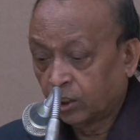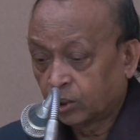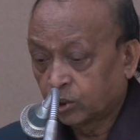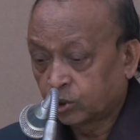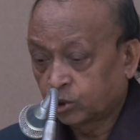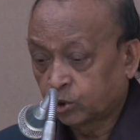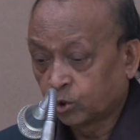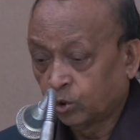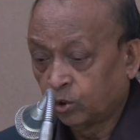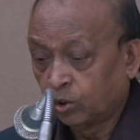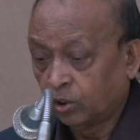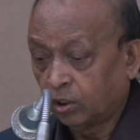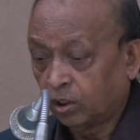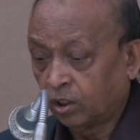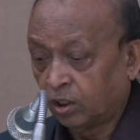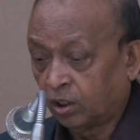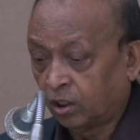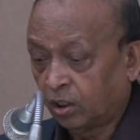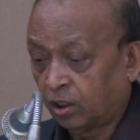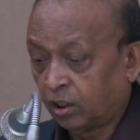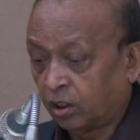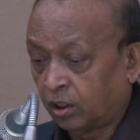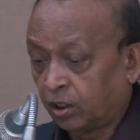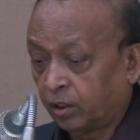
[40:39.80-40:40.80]
So,
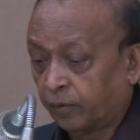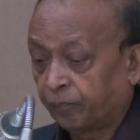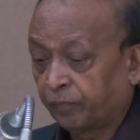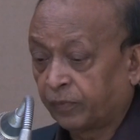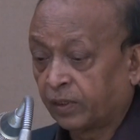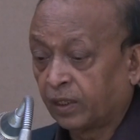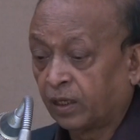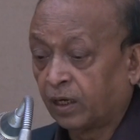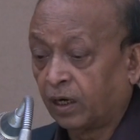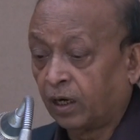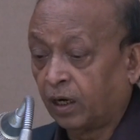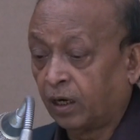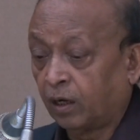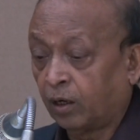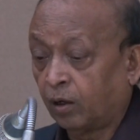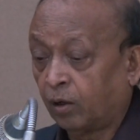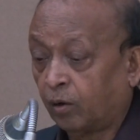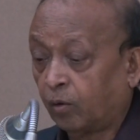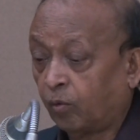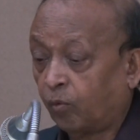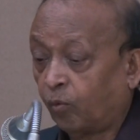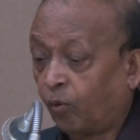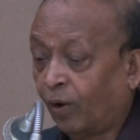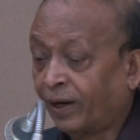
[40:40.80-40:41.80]

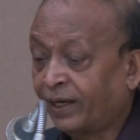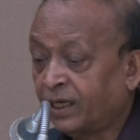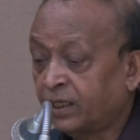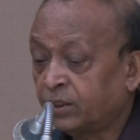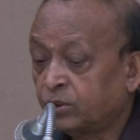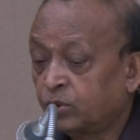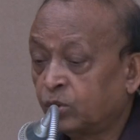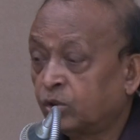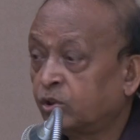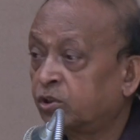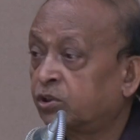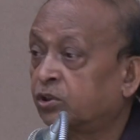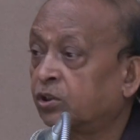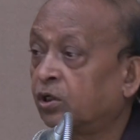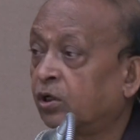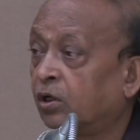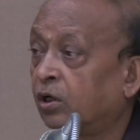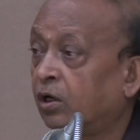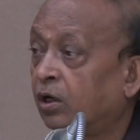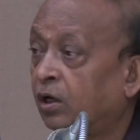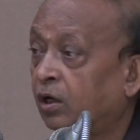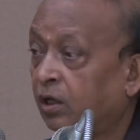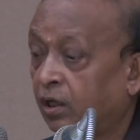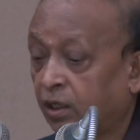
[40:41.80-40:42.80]
what are those
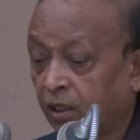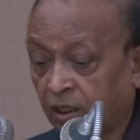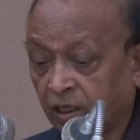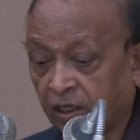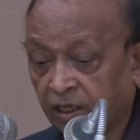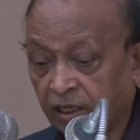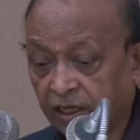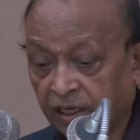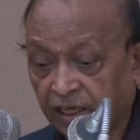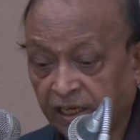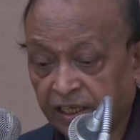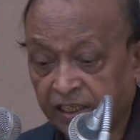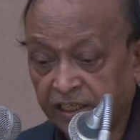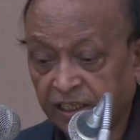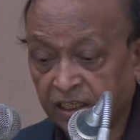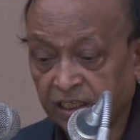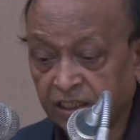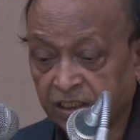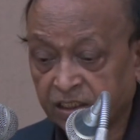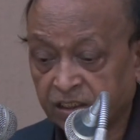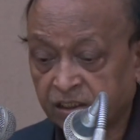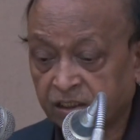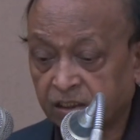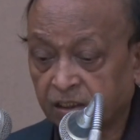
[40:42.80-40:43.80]

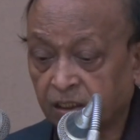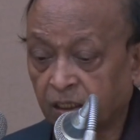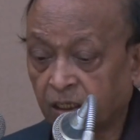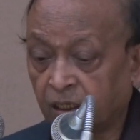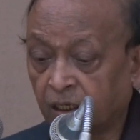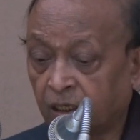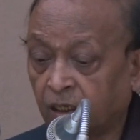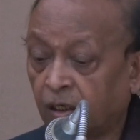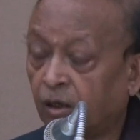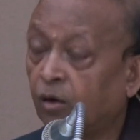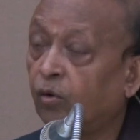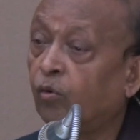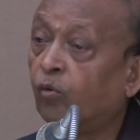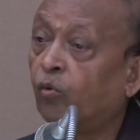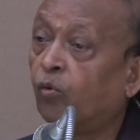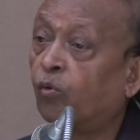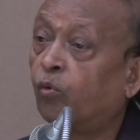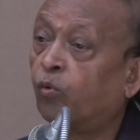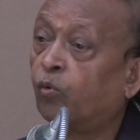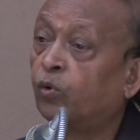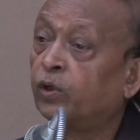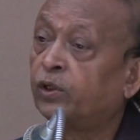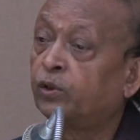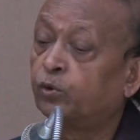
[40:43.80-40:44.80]
areas
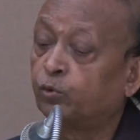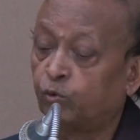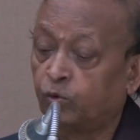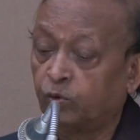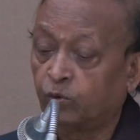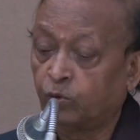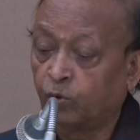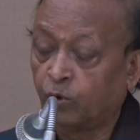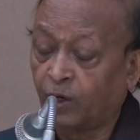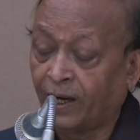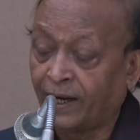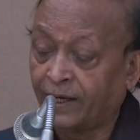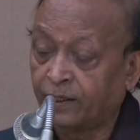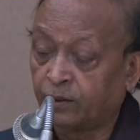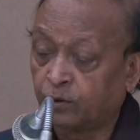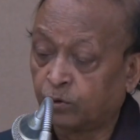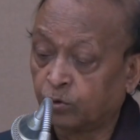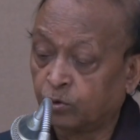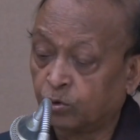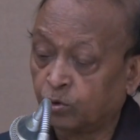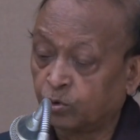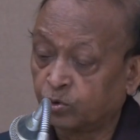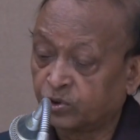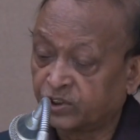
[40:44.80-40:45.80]
which we would like
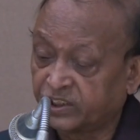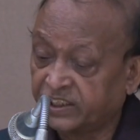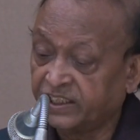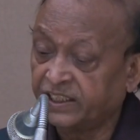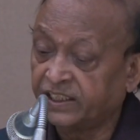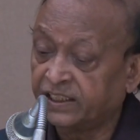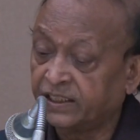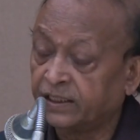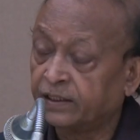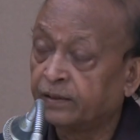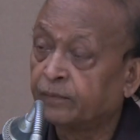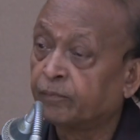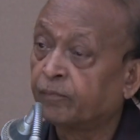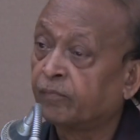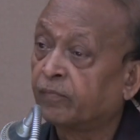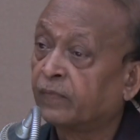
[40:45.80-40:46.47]
to see?